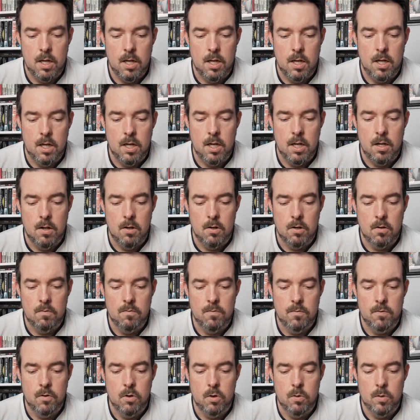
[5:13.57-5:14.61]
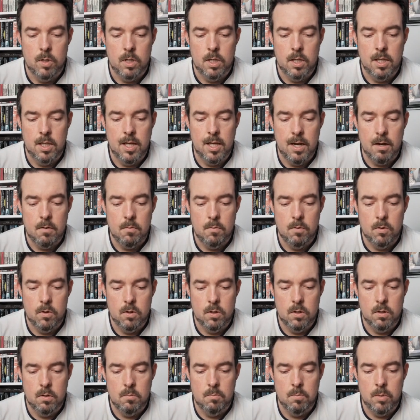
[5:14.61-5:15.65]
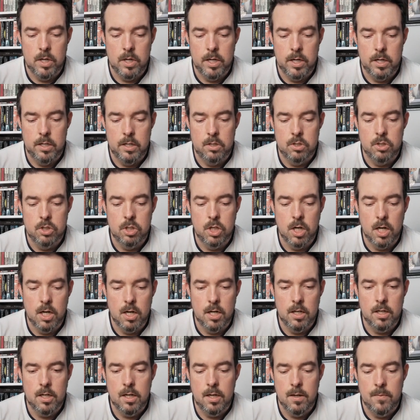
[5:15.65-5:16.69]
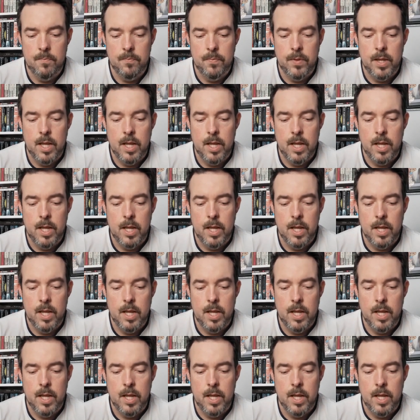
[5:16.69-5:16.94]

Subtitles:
Looking forward to that one by John.